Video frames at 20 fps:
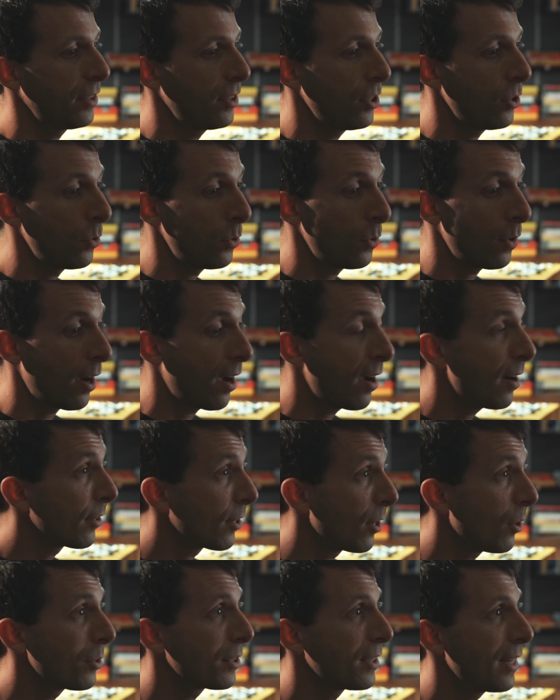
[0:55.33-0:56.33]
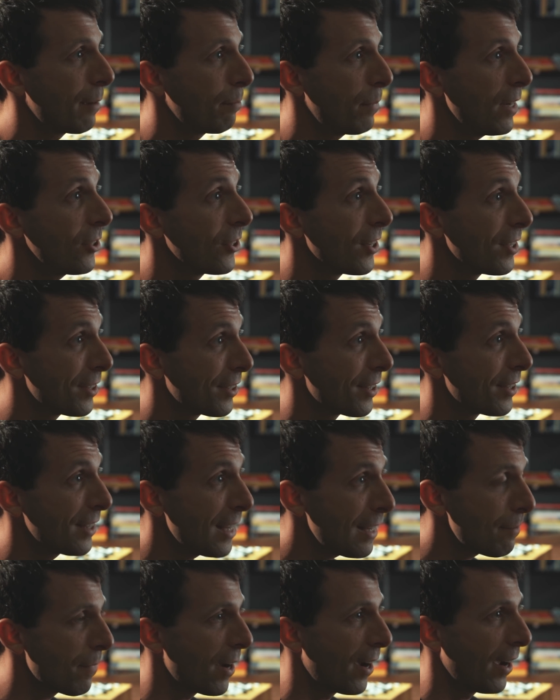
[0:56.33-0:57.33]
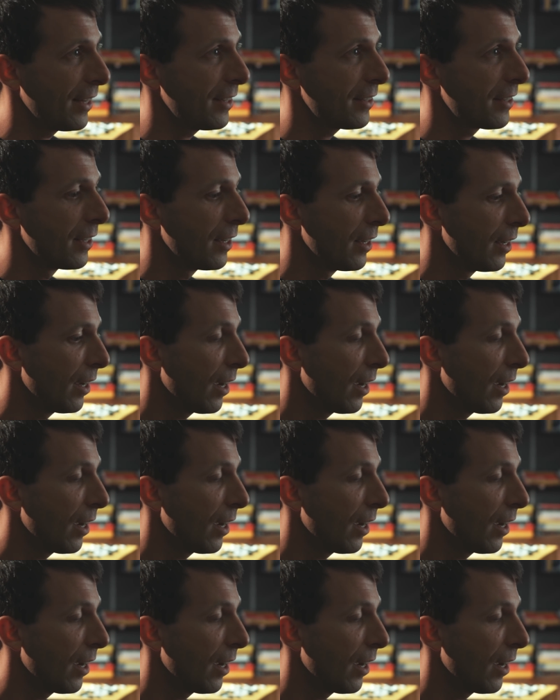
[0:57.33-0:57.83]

to our goals and ambitions at DeepMind